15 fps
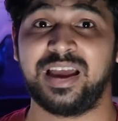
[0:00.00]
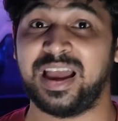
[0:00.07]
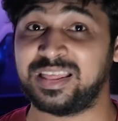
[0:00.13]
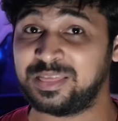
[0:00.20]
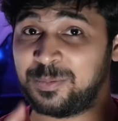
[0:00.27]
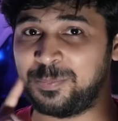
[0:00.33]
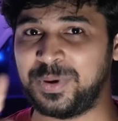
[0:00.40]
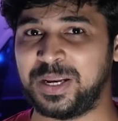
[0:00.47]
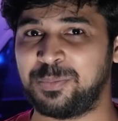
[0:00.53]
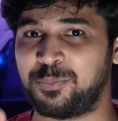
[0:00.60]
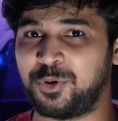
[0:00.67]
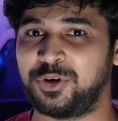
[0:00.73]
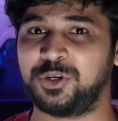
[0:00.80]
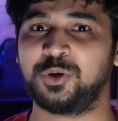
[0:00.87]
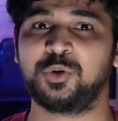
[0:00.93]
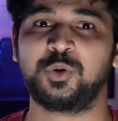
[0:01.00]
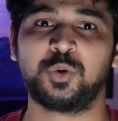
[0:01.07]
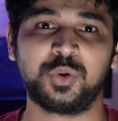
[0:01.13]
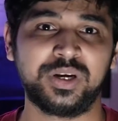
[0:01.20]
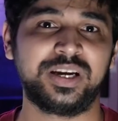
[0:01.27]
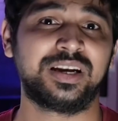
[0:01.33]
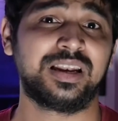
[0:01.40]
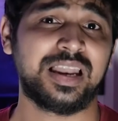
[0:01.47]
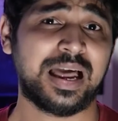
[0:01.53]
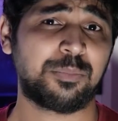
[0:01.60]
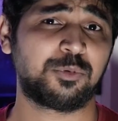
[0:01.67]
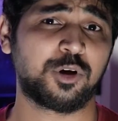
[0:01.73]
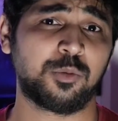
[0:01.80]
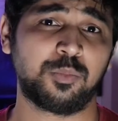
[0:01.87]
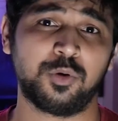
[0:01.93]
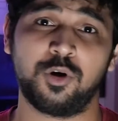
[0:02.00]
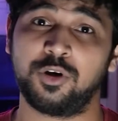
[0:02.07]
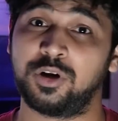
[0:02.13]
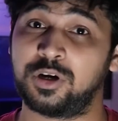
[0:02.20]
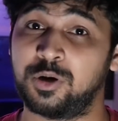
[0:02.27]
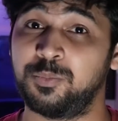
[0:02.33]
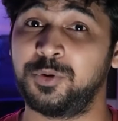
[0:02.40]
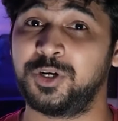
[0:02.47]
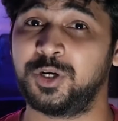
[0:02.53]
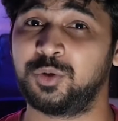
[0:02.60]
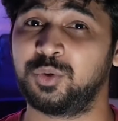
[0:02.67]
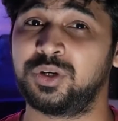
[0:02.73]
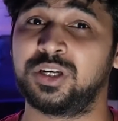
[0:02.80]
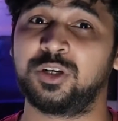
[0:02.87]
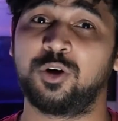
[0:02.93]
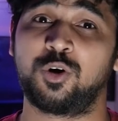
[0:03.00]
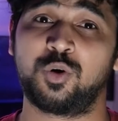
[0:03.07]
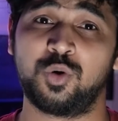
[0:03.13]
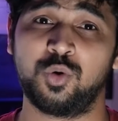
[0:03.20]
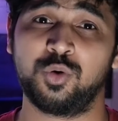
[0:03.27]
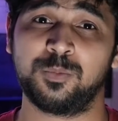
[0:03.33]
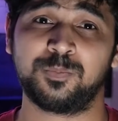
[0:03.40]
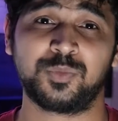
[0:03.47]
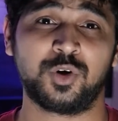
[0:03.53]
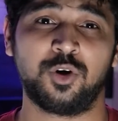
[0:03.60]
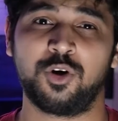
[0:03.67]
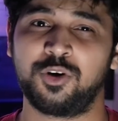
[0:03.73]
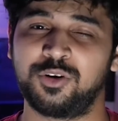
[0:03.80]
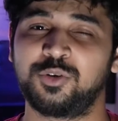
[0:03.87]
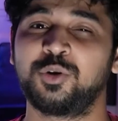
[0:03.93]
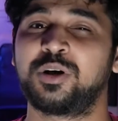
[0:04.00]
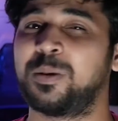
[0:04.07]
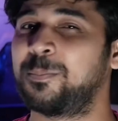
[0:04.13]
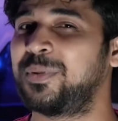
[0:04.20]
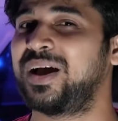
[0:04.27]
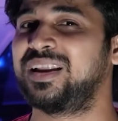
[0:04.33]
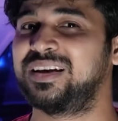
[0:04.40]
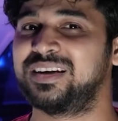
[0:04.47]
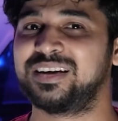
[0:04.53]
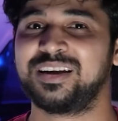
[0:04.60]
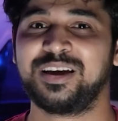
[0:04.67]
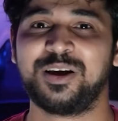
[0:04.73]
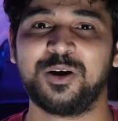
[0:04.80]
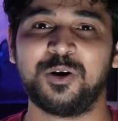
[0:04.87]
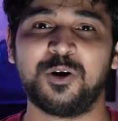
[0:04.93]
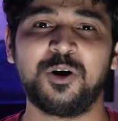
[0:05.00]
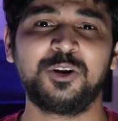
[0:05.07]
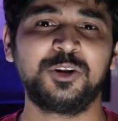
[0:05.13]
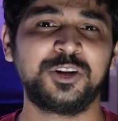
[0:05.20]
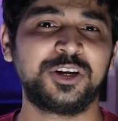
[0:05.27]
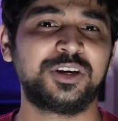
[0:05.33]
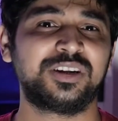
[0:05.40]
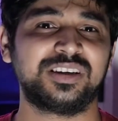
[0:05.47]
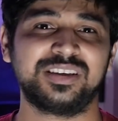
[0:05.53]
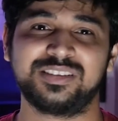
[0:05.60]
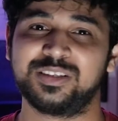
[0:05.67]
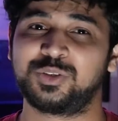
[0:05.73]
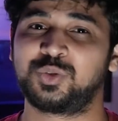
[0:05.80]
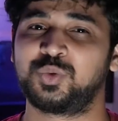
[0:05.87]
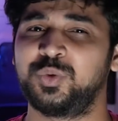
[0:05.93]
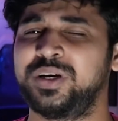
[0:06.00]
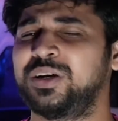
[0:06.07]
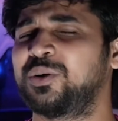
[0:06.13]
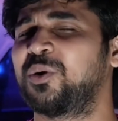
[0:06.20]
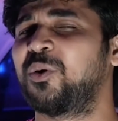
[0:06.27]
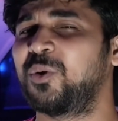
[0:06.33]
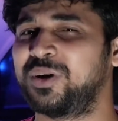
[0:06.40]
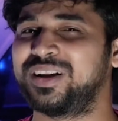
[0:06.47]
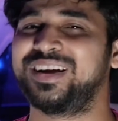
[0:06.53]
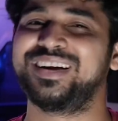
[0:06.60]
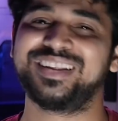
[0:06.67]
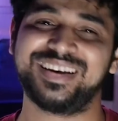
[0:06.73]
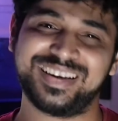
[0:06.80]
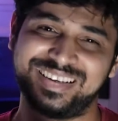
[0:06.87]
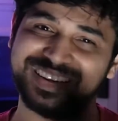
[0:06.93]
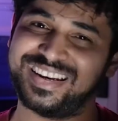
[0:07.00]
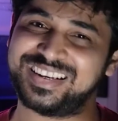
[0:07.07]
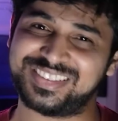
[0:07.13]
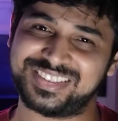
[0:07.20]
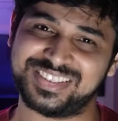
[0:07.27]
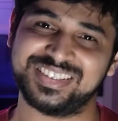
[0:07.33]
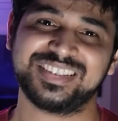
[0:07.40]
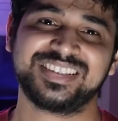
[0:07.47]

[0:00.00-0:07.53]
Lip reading: And the main point, you don't need a laptop or a computer to run your code or to compile it. All you need is a sweet old internet connection.